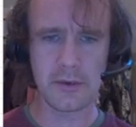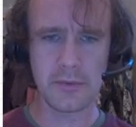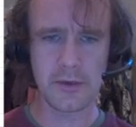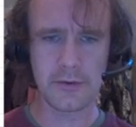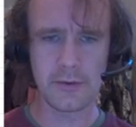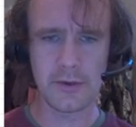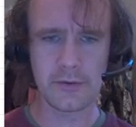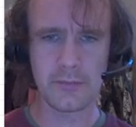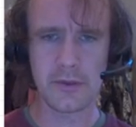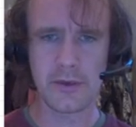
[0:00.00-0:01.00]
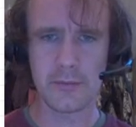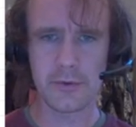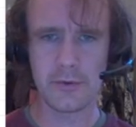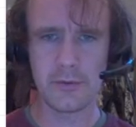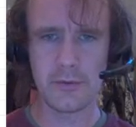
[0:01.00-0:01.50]
Player 2 has to play number
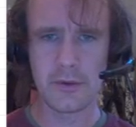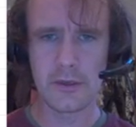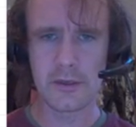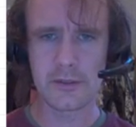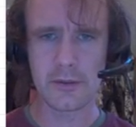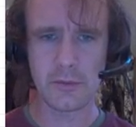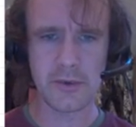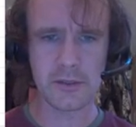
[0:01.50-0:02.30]
2. So then we're back